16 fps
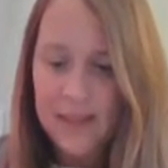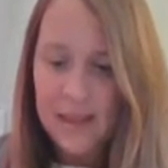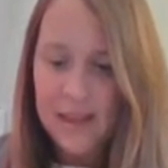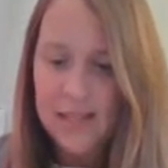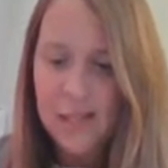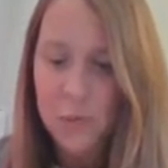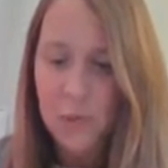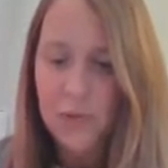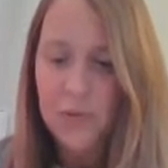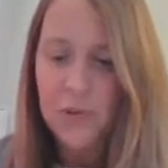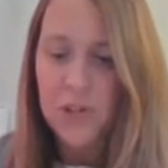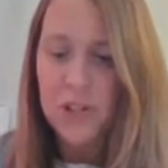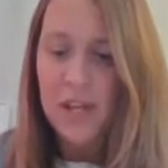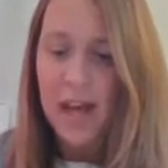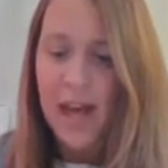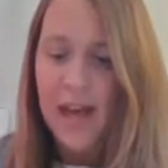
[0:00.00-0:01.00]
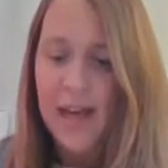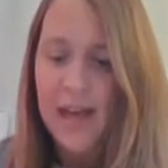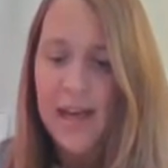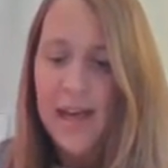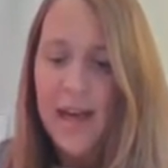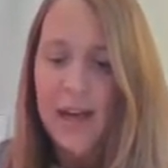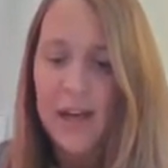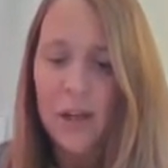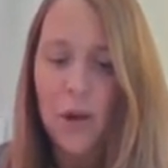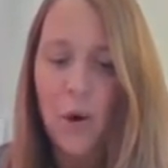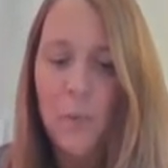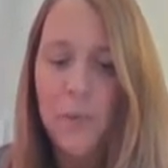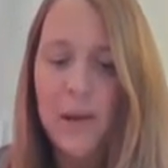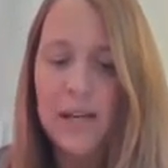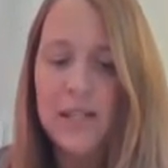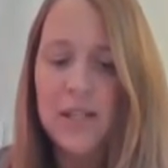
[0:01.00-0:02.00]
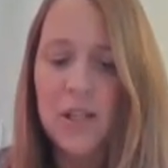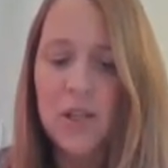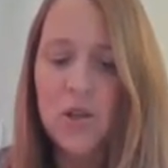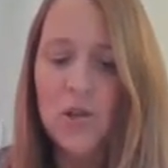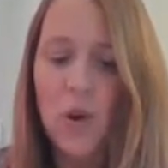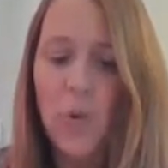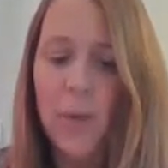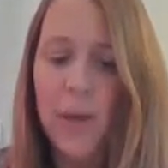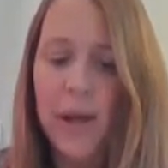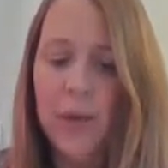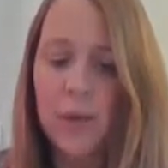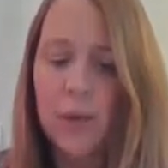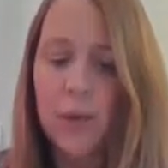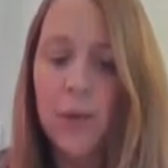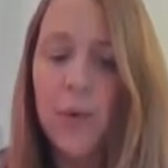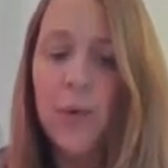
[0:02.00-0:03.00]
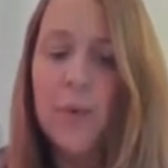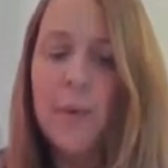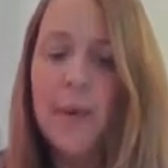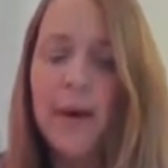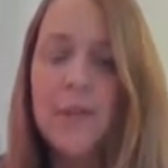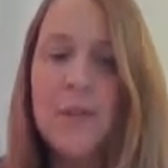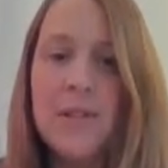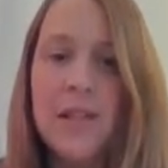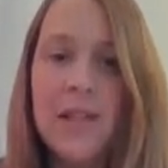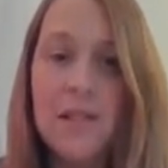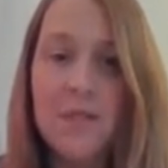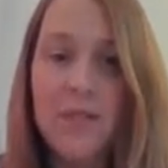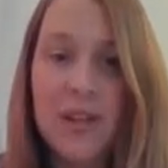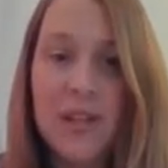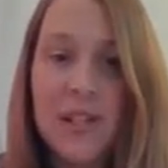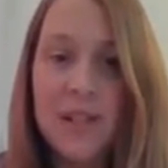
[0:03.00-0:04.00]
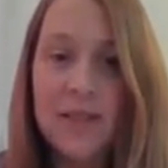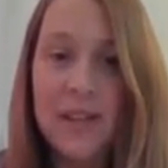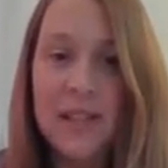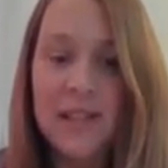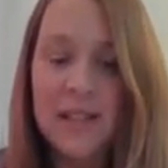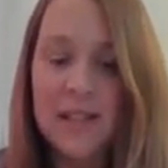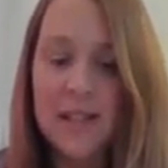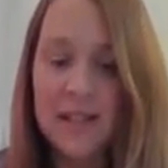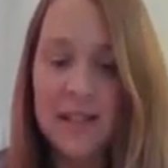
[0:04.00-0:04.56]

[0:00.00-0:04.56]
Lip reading: A swivel chair and a complex control panel were mounted in front of it.